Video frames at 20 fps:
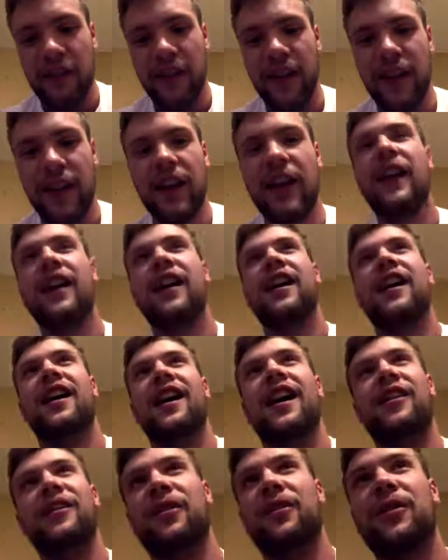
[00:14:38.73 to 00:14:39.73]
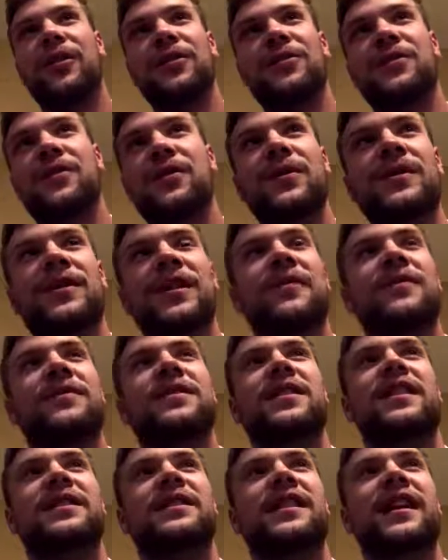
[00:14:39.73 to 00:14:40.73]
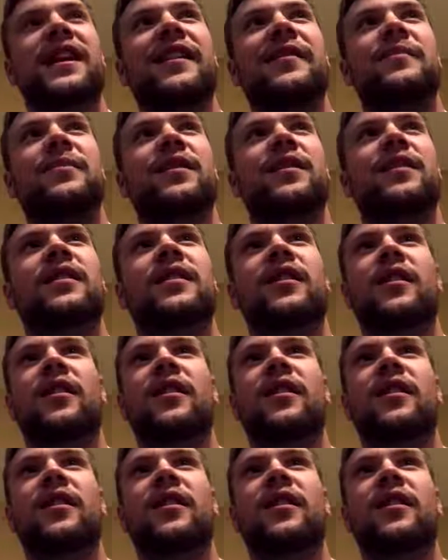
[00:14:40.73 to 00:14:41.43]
And I know Coach Lewis emphasized that, but